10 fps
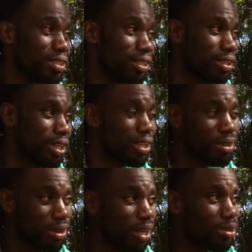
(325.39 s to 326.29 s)
Yes, I
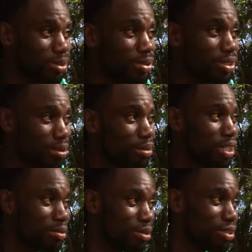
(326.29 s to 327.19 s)
go out
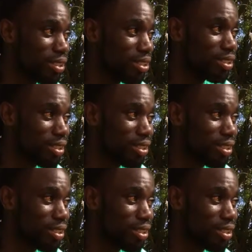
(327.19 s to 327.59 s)
sometimes.